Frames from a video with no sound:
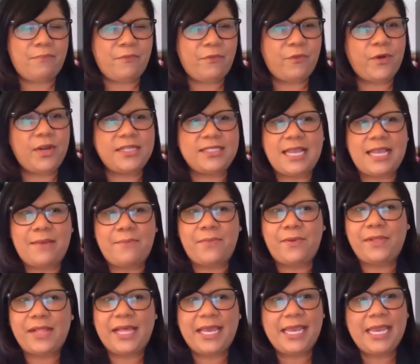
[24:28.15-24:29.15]
for
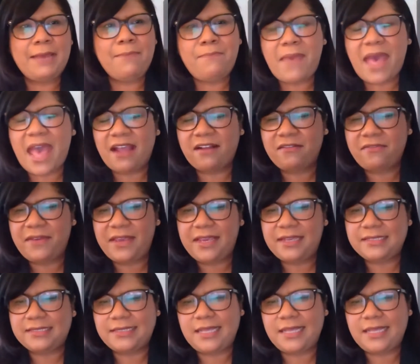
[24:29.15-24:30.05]
example, like impact fees,